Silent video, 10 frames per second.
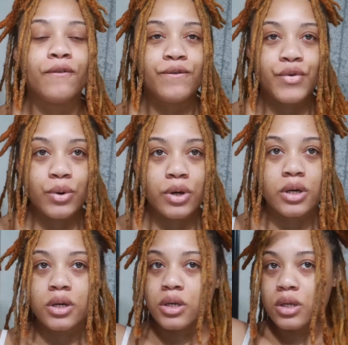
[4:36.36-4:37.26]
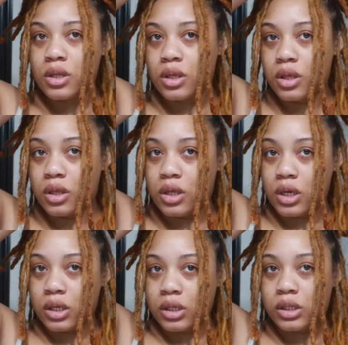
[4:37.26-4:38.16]
for
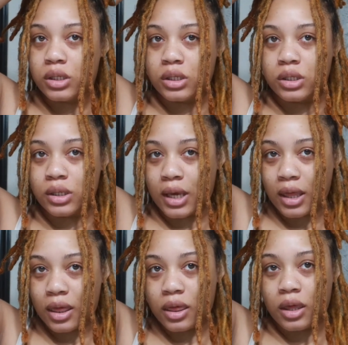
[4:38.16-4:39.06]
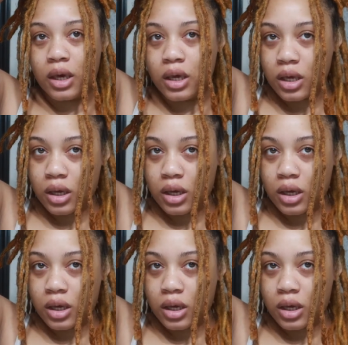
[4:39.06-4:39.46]
this, I think